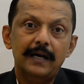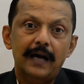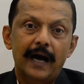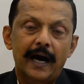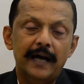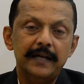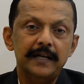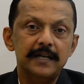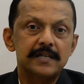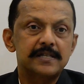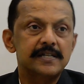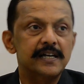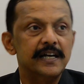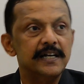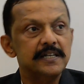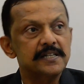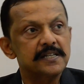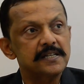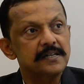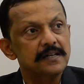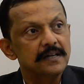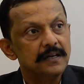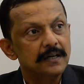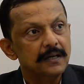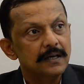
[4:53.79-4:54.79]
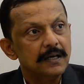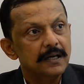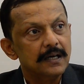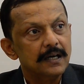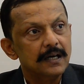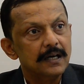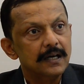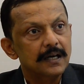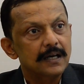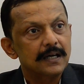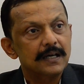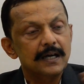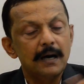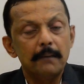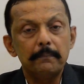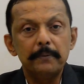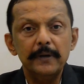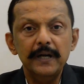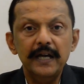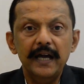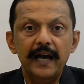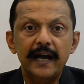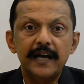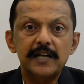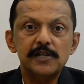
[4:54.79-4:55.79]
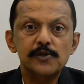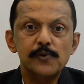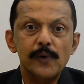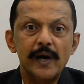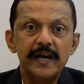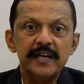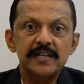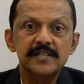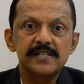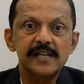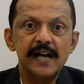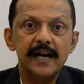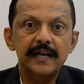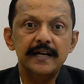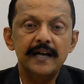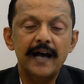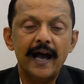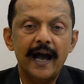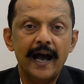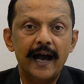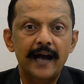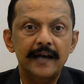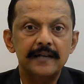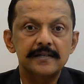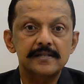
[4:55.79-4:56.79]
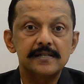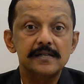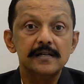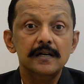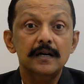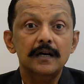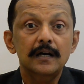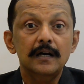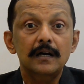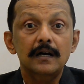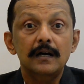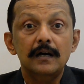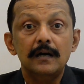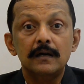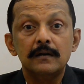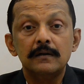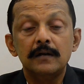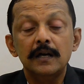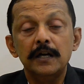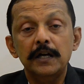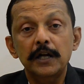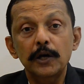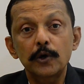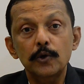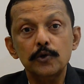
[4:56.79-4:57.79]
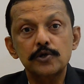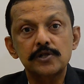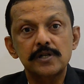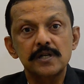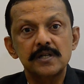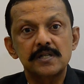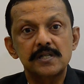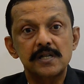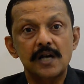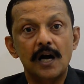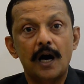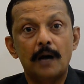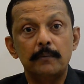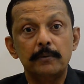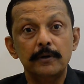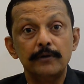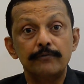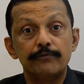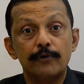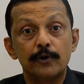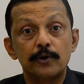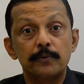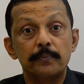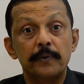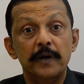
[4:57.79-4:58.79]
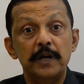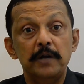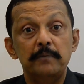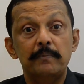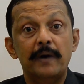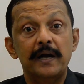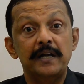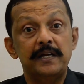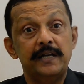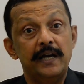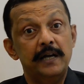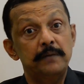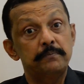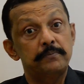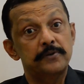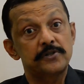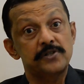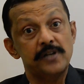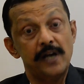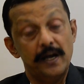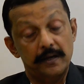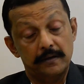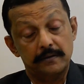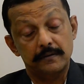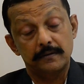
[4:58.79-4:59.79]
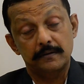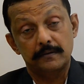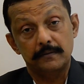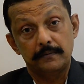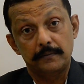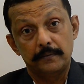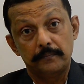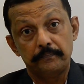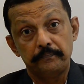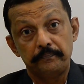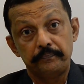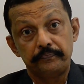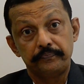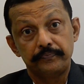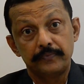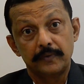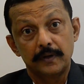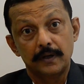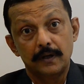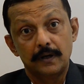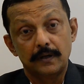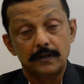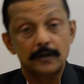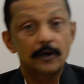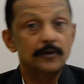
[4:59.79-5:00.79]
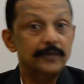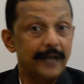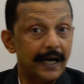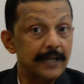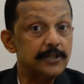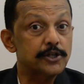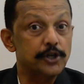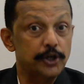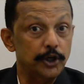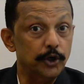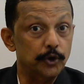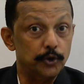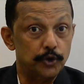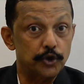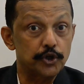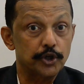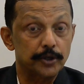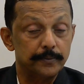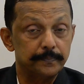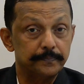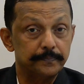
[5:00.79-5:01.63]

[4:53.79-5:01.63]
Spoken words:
and it says company XYZ has reduced its carbon footprint by 10%. Now that's huge.